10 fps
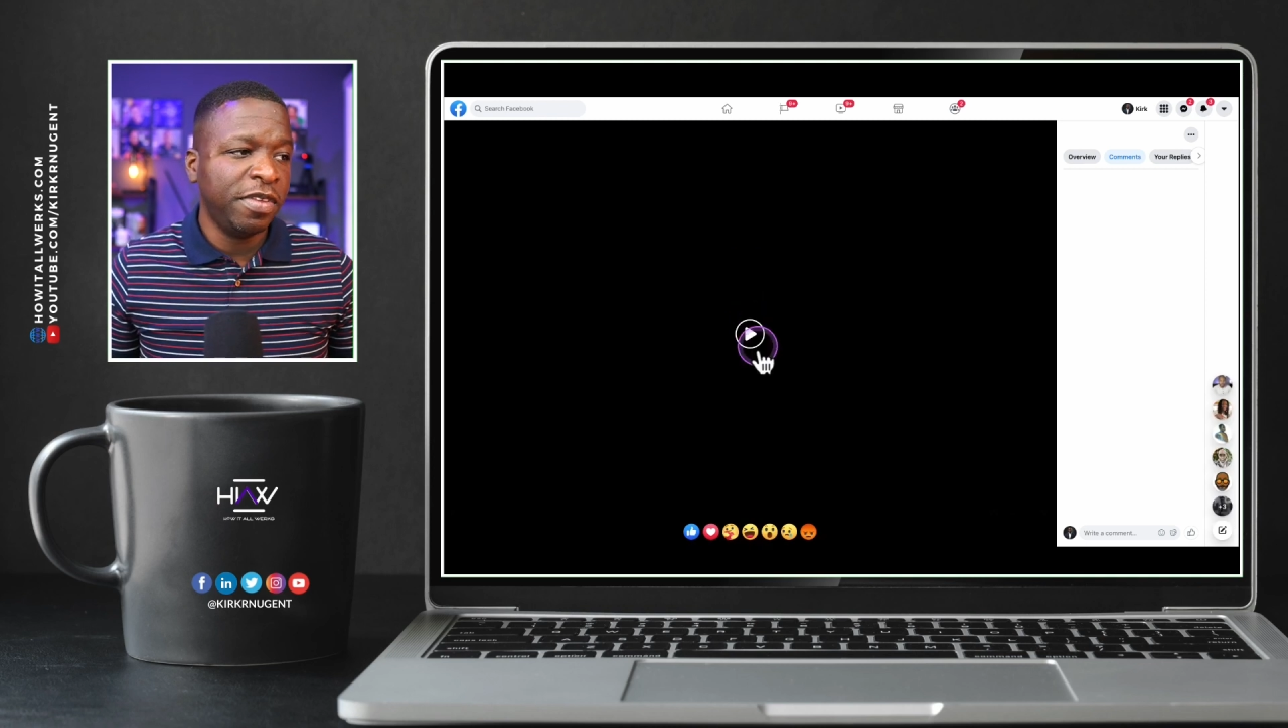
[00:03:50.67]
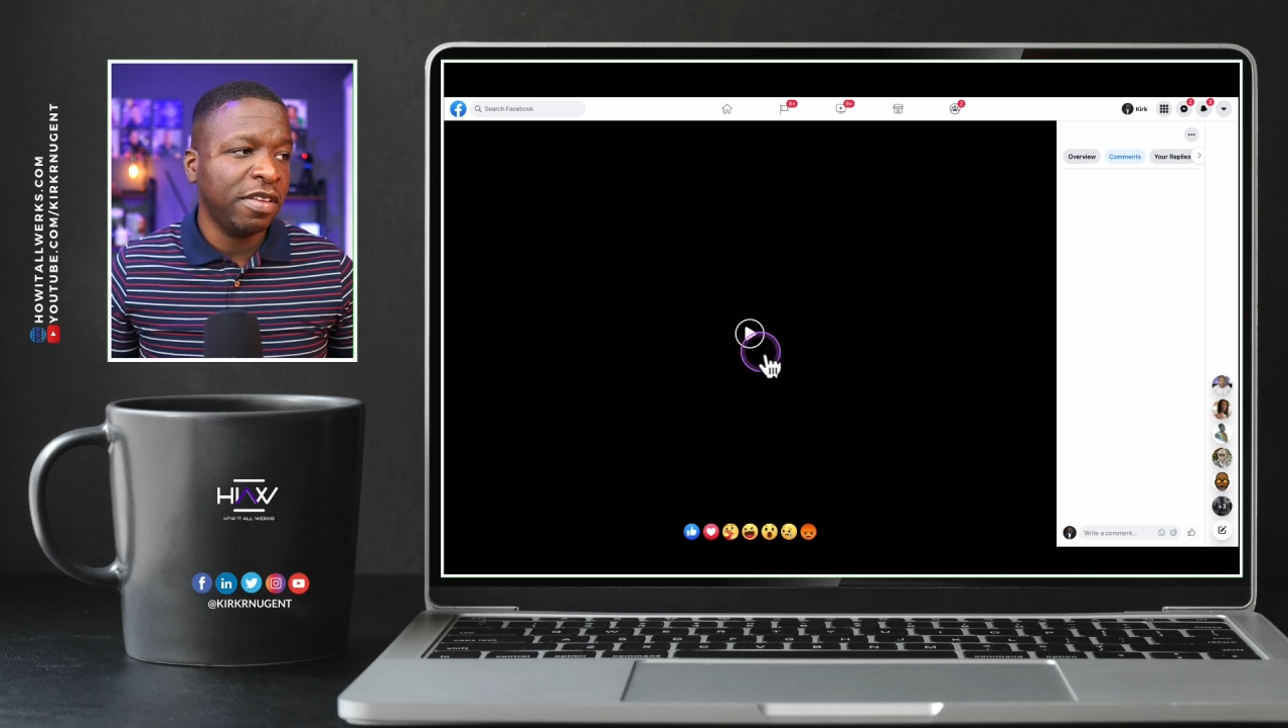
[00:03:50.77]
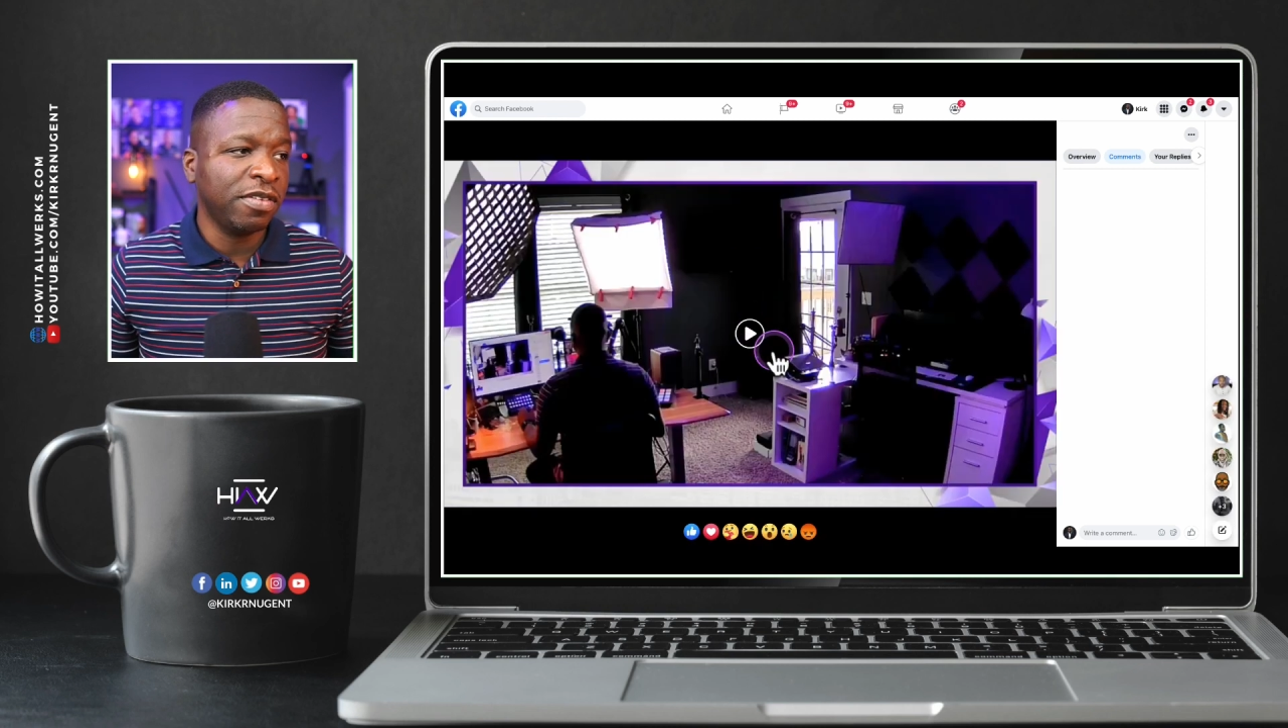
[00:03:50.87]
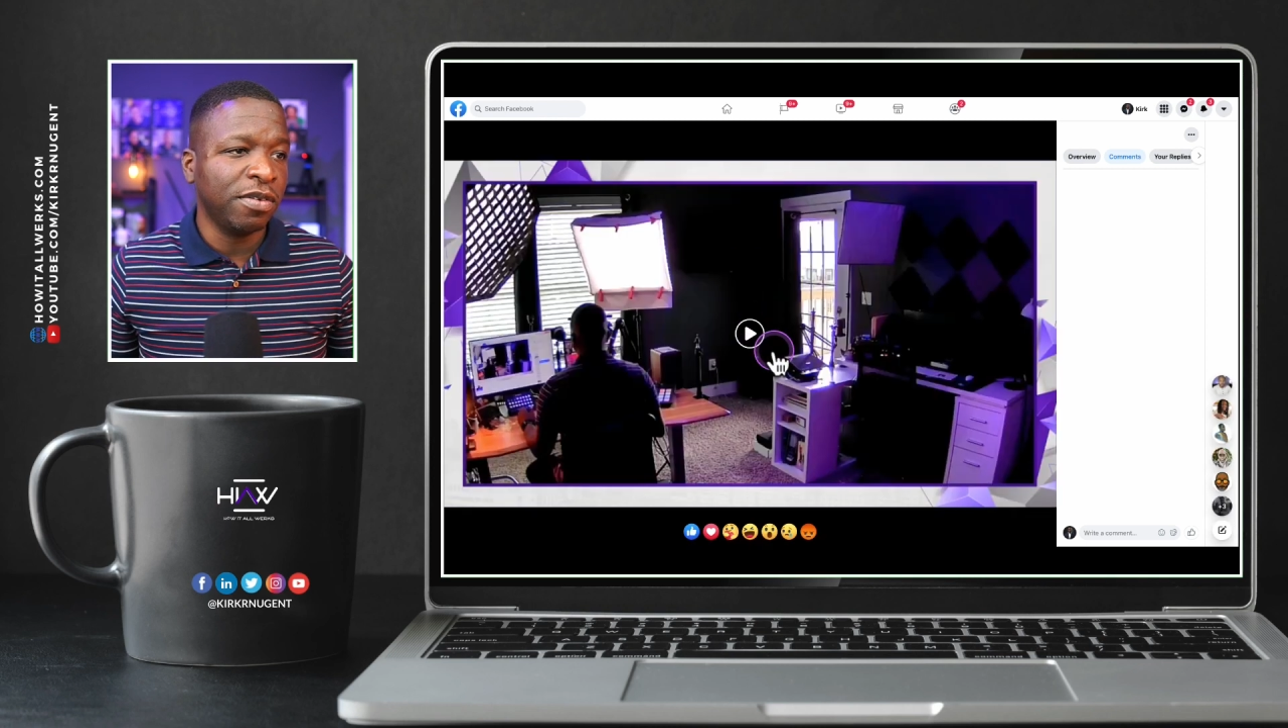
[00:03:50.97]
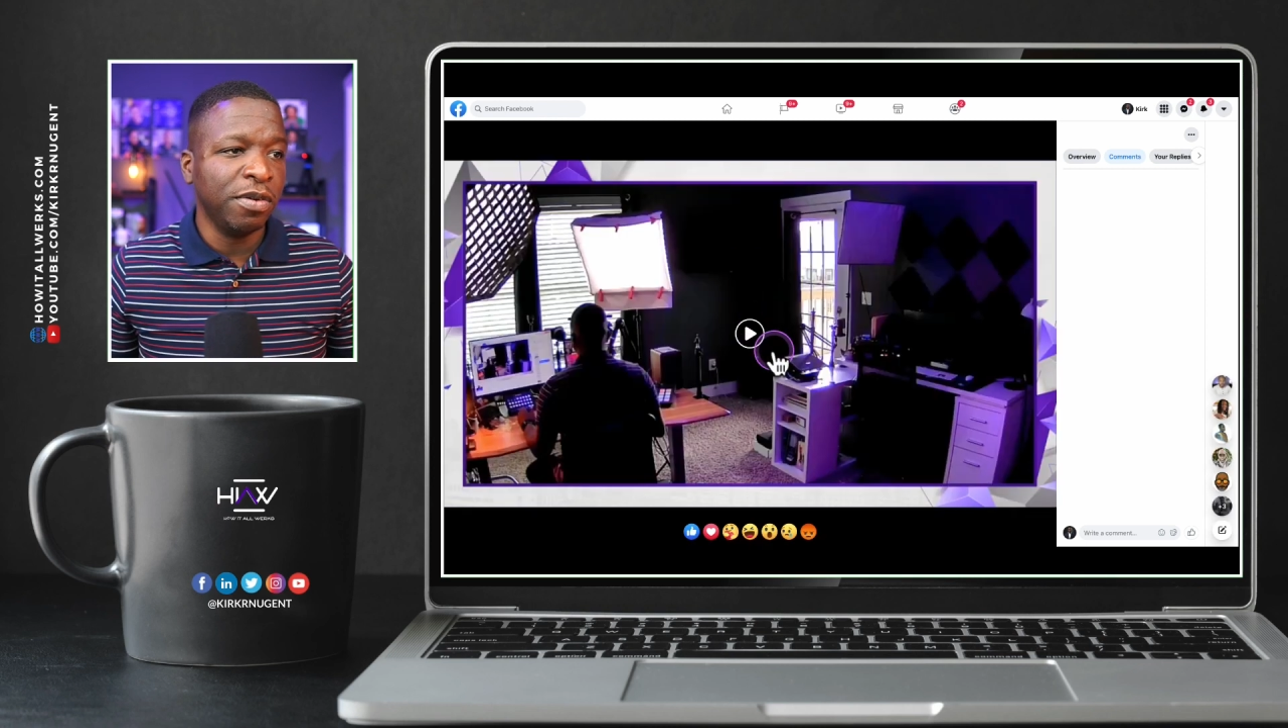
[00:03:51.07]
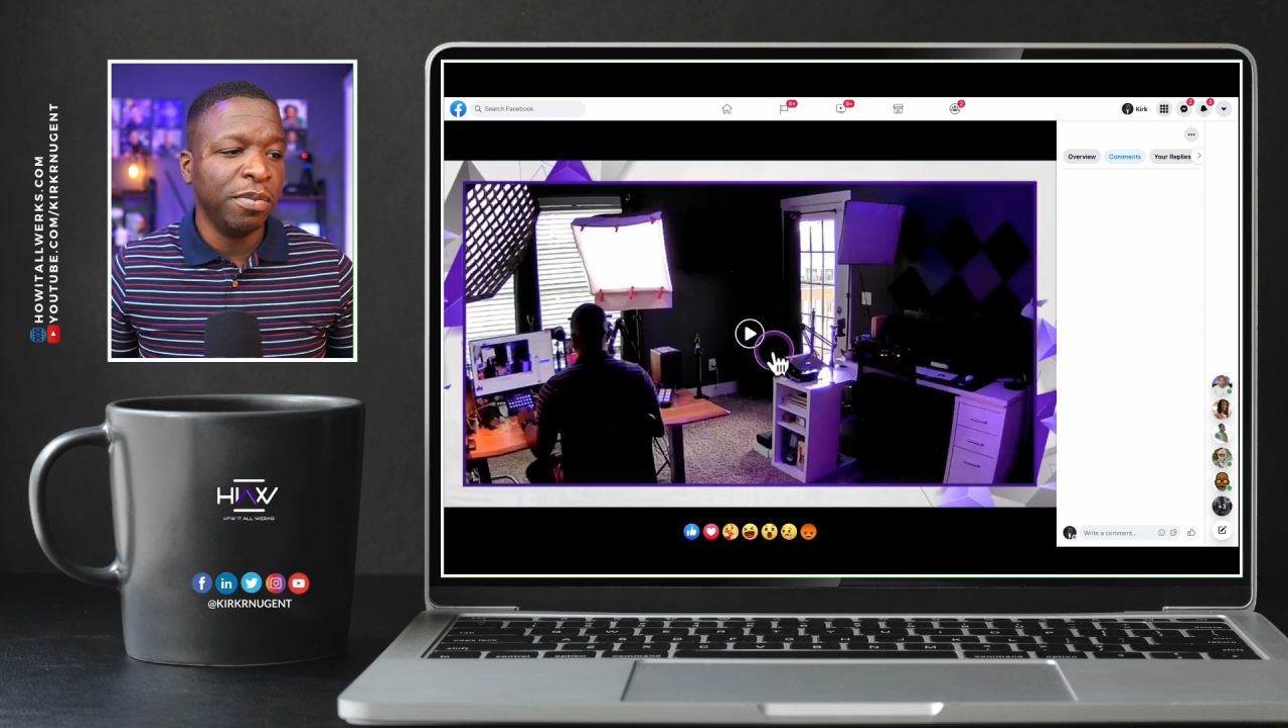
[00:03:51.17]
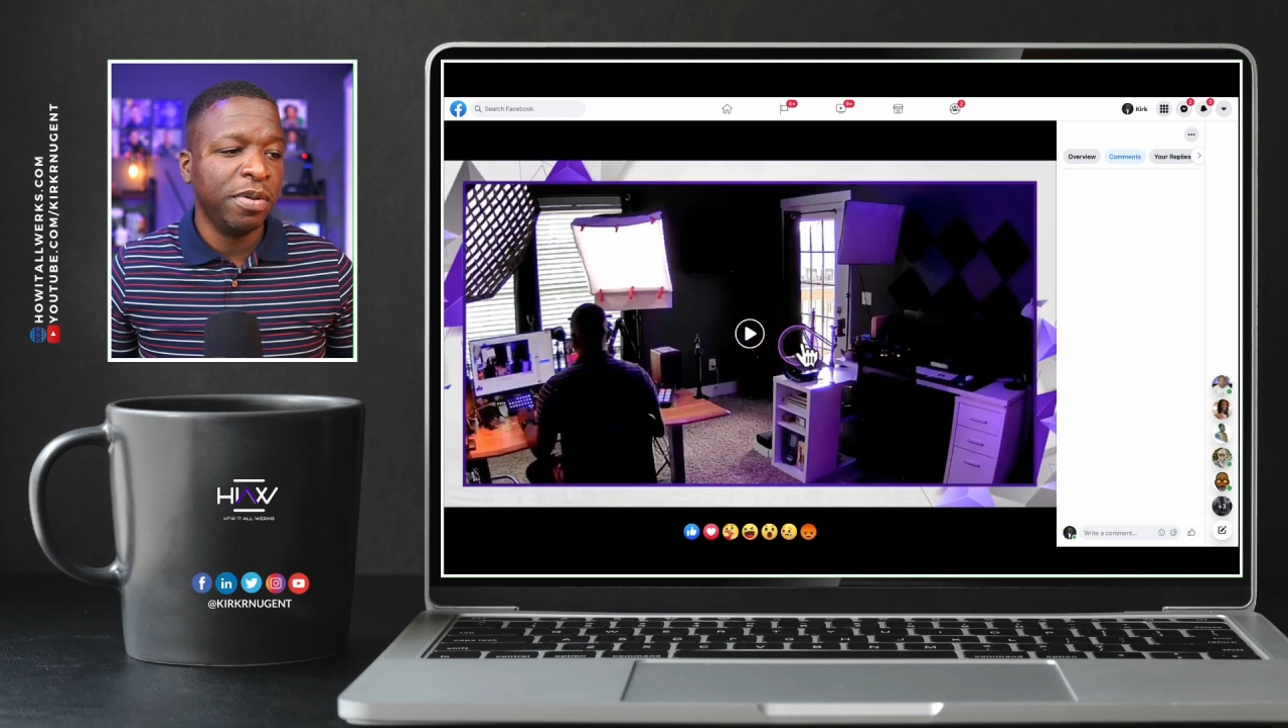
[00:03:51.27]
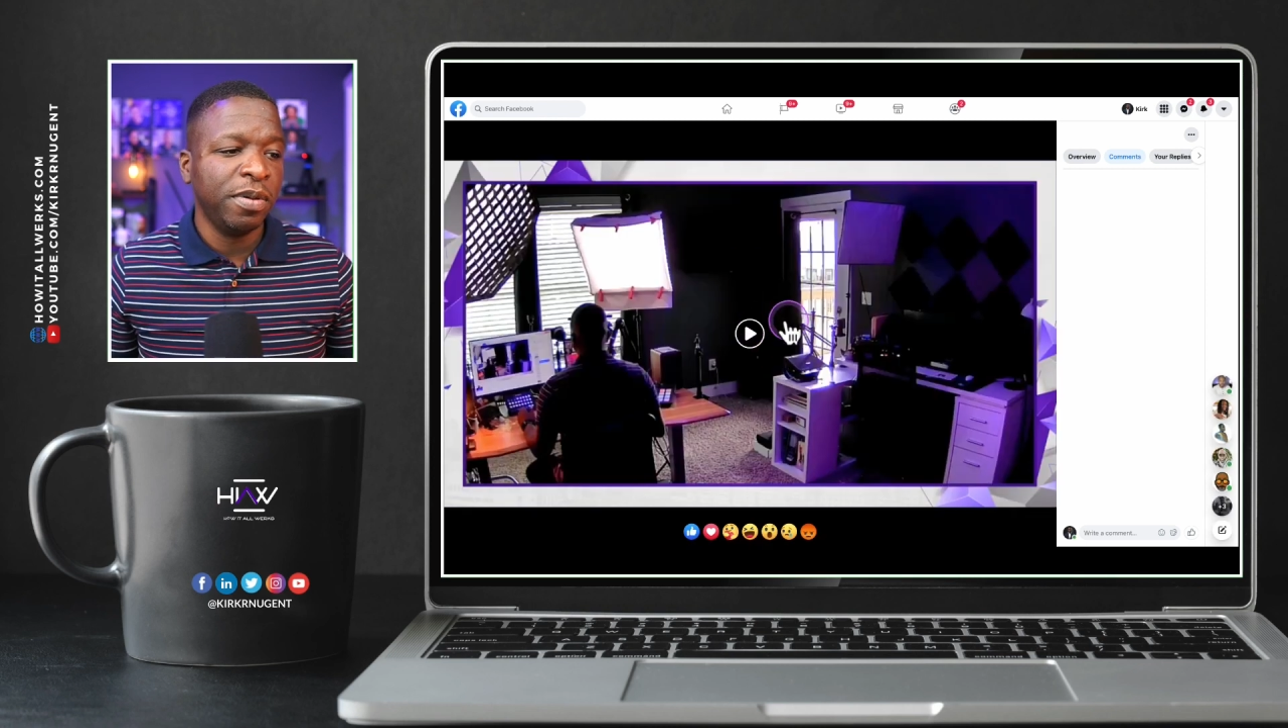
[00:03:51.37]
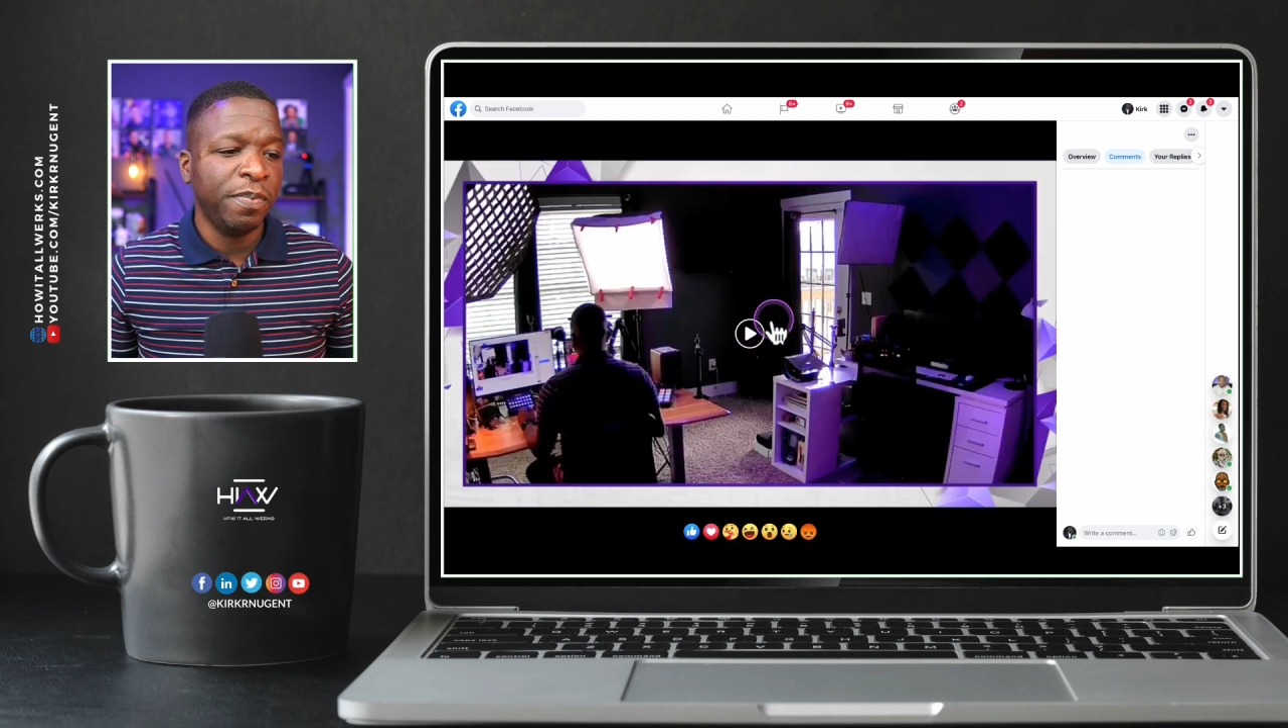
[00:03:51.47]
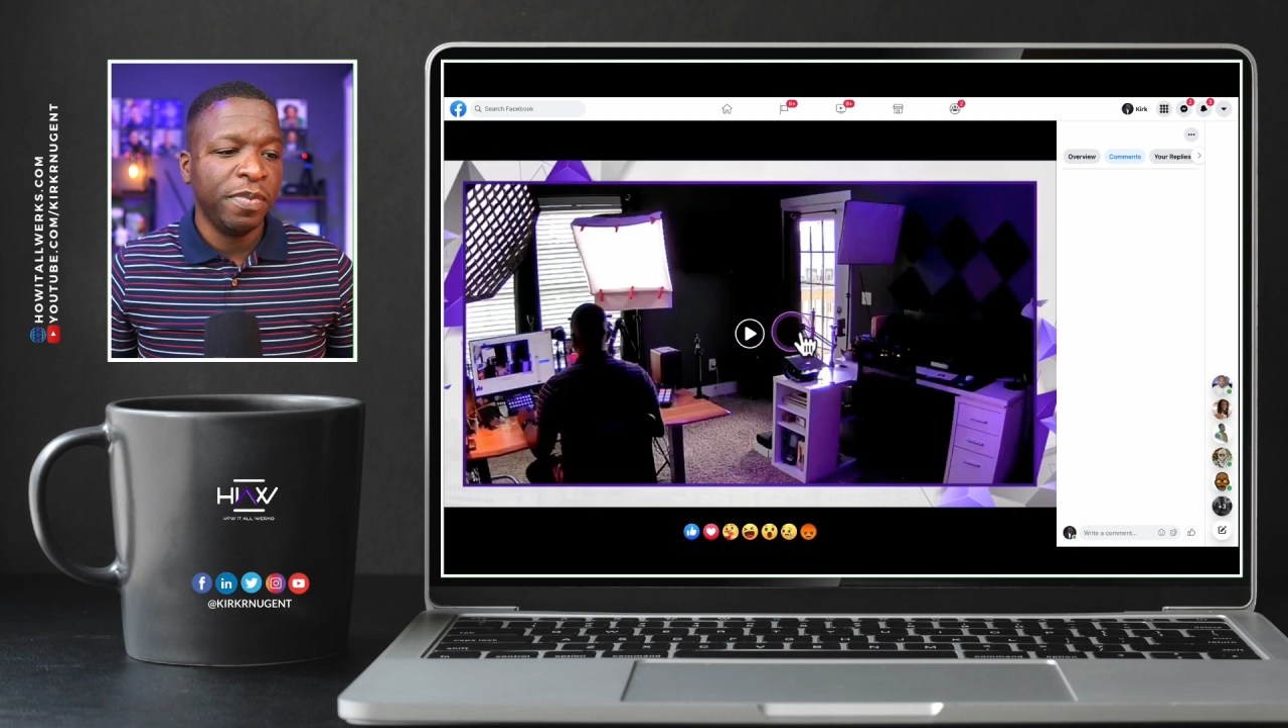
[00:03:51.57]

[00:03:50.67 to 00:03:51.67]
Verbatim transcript: test group.